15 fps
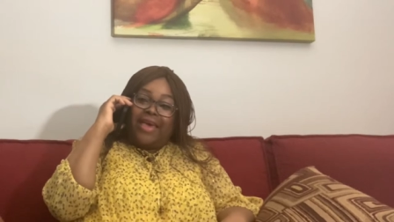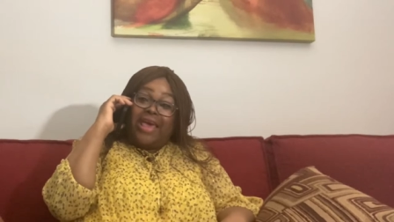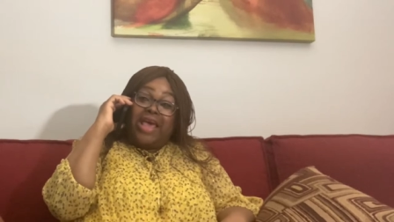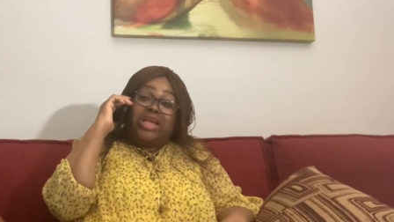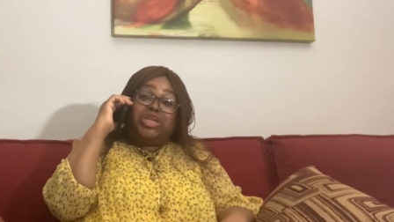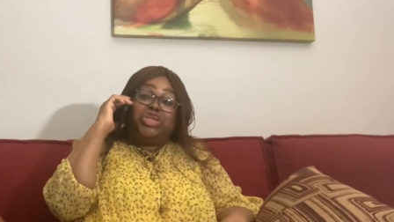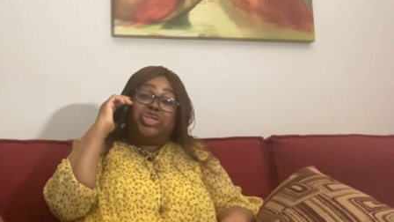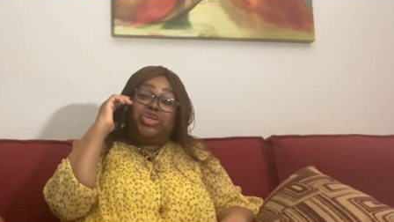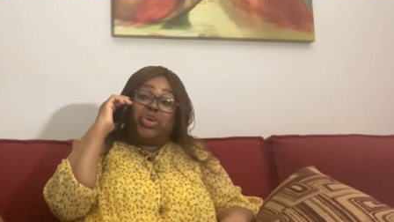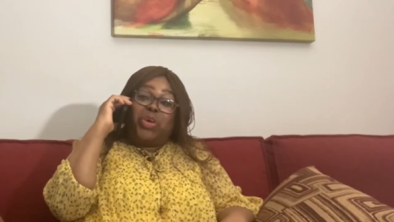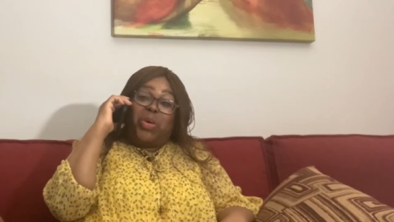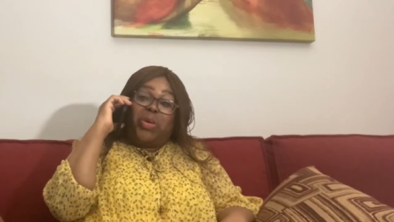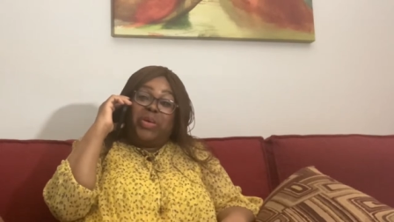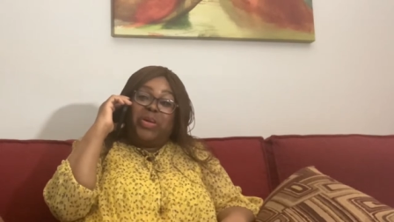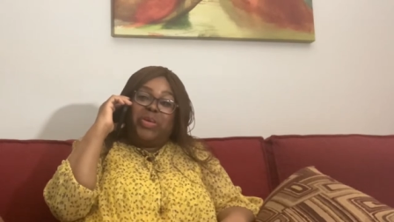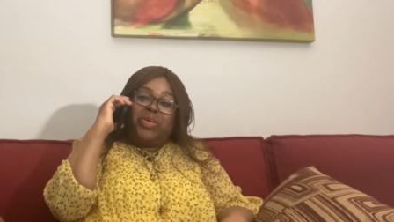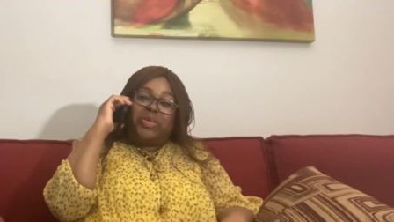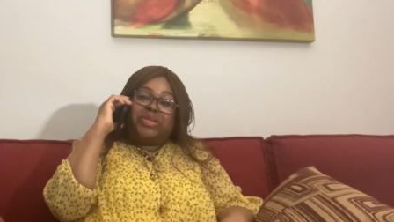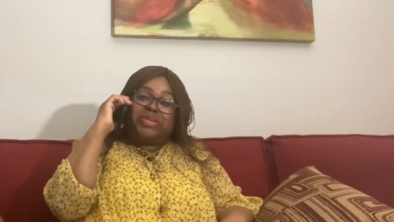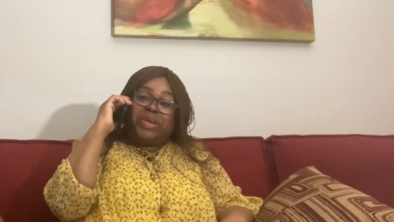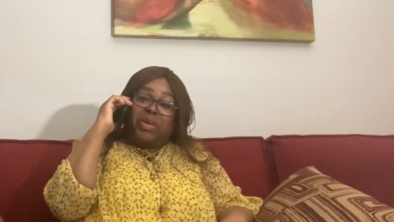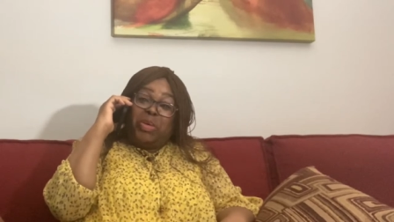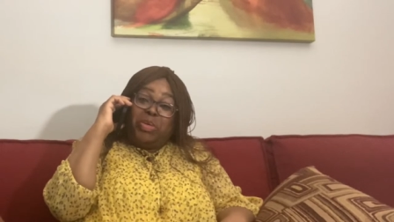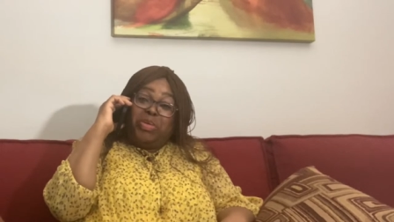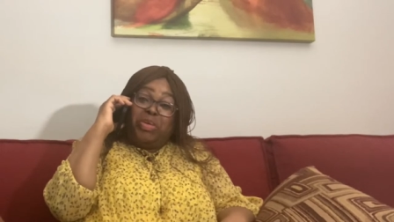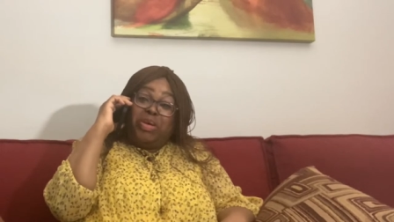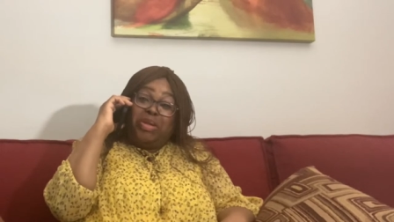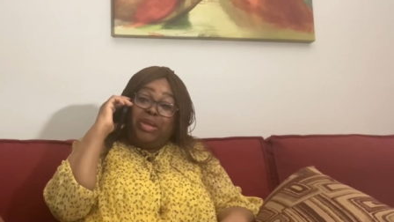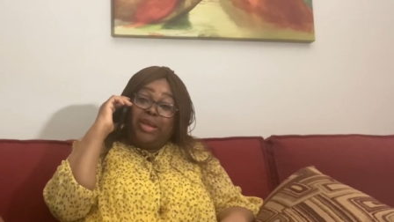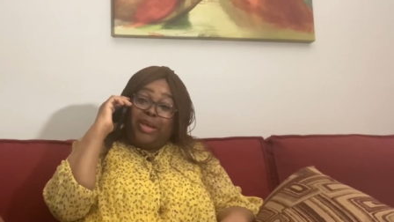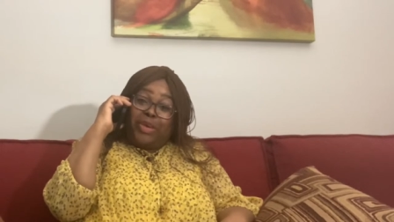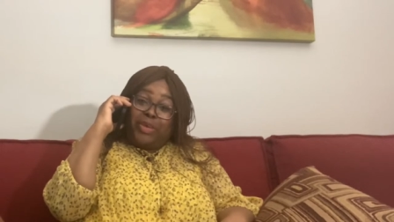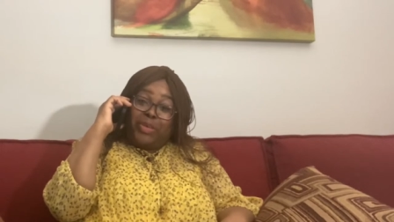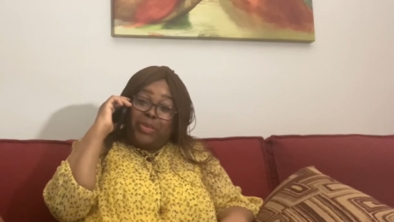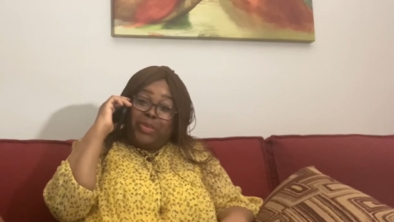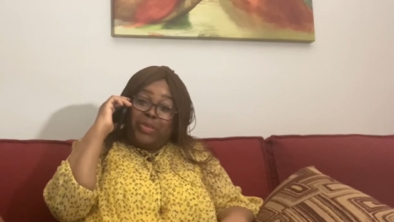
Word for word: It sure looks good on you.